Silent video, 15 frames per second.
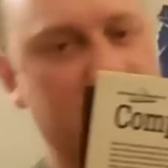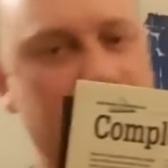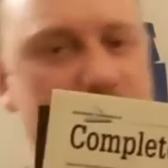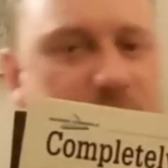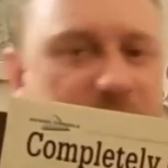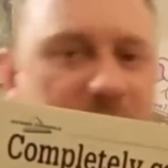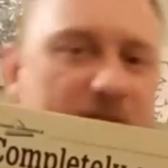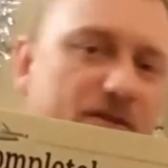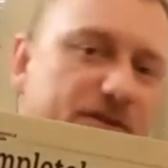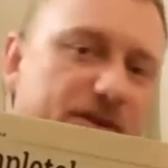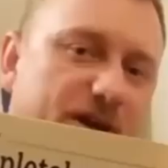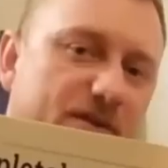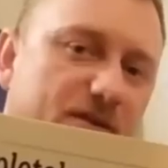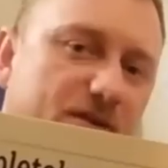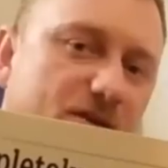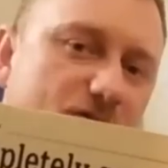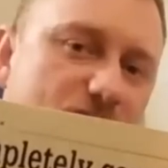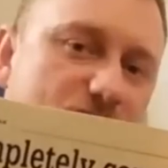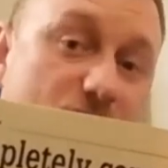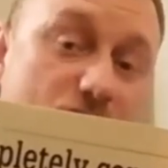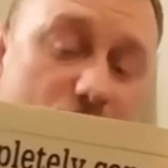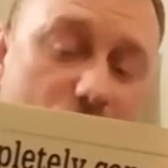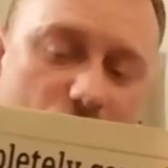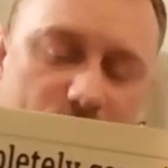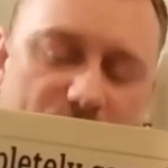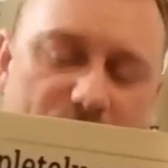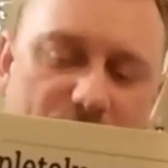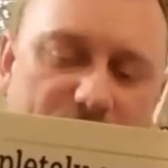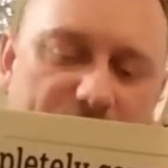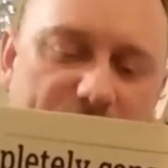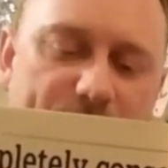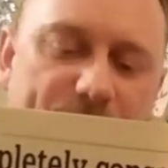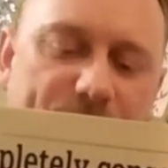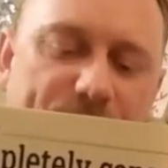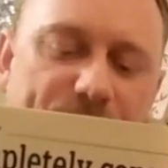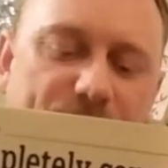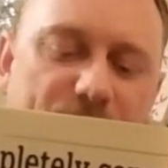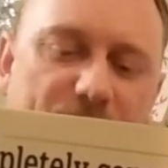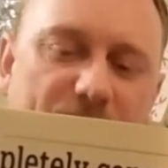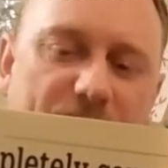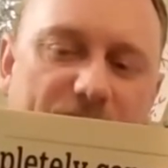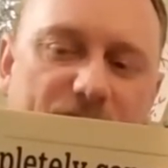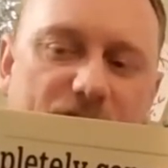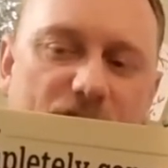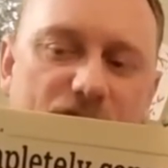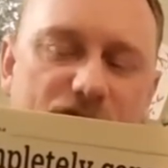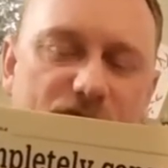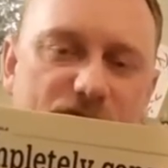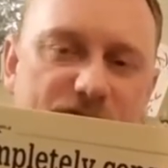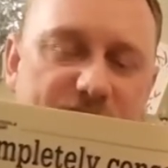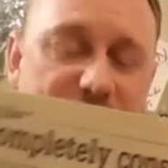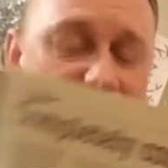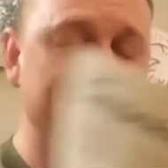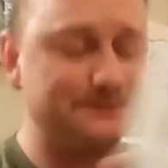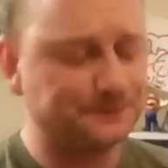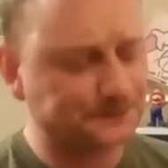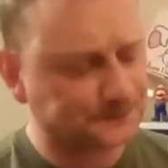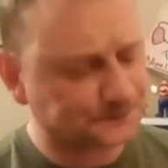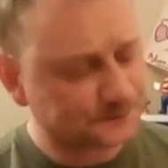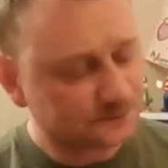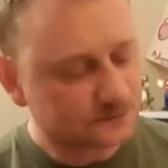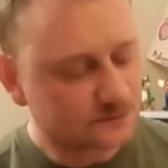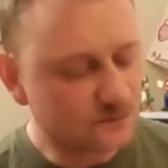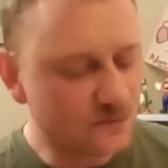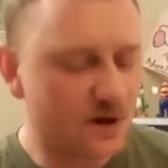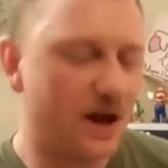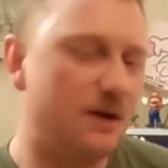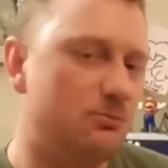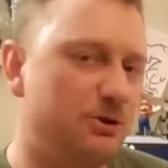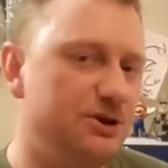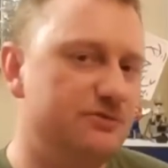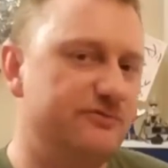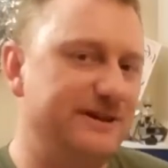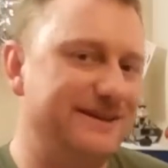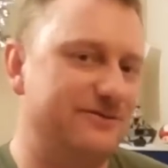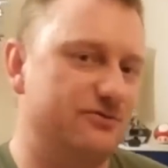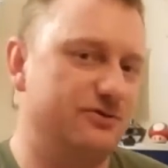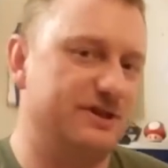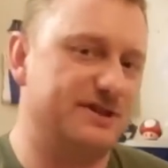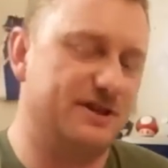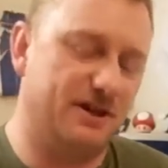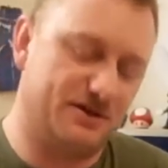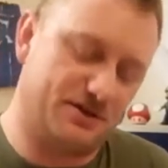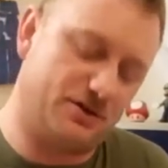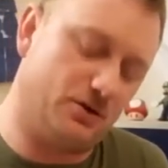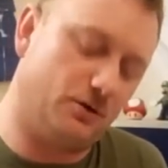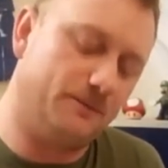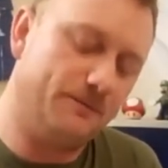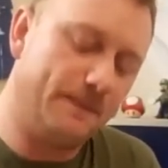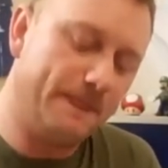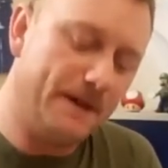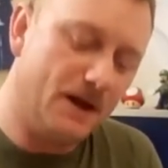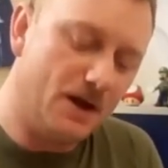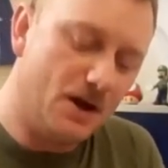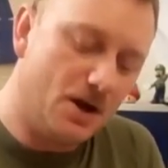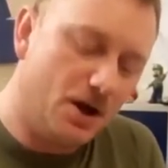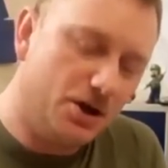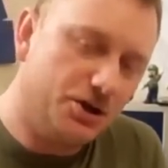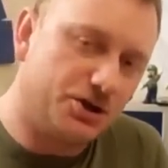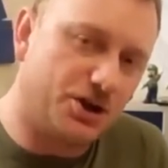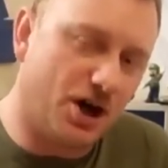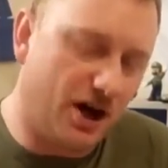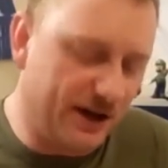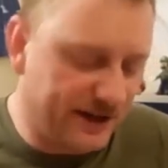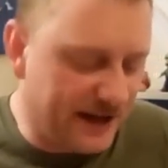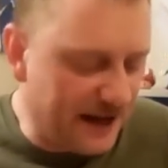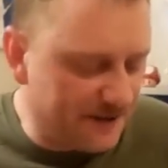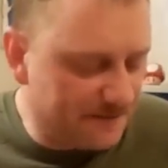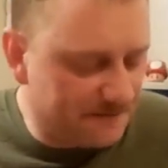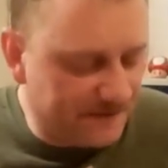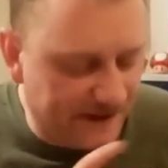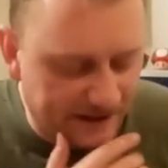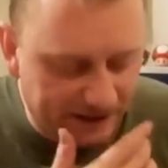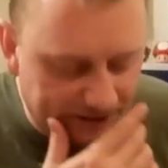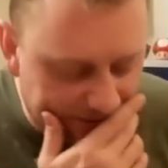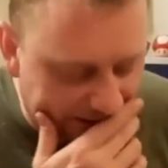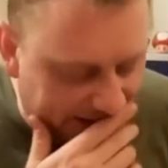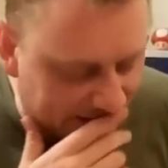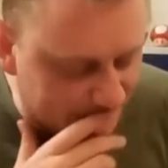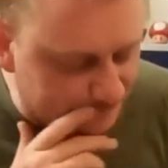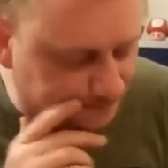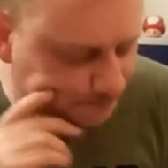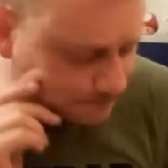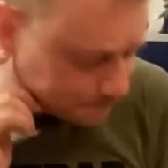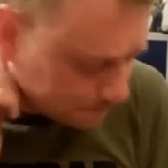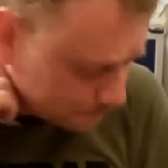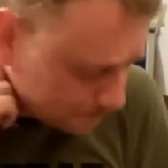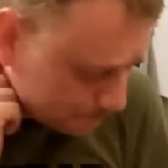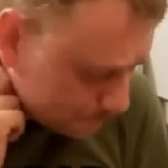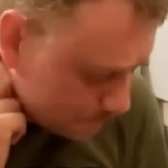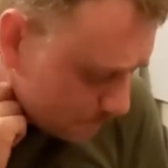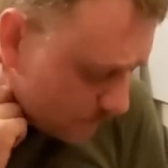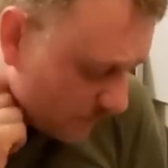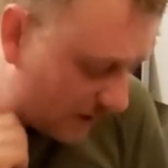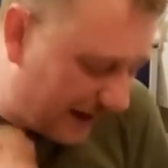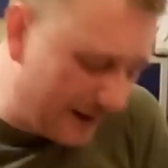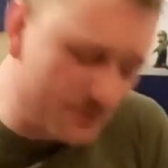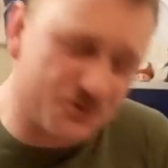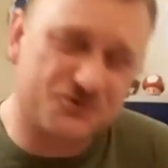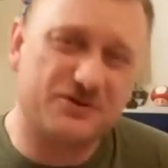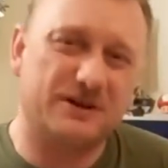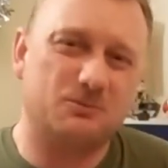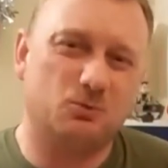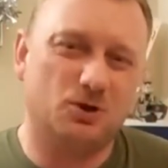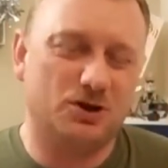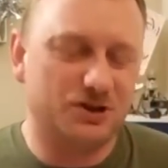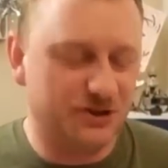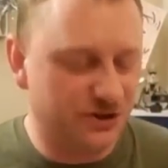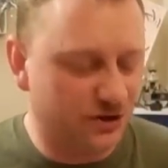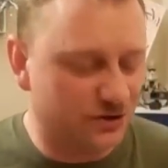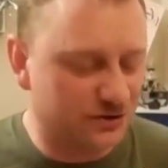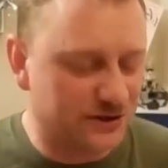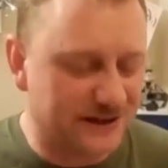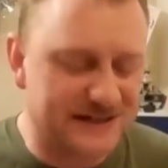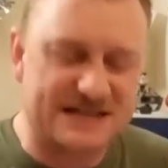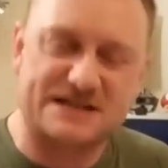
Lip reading: talks about the other consoles on the market and the consoles to come. And when you read through this article, you kind of get the feeling that Amstrad were not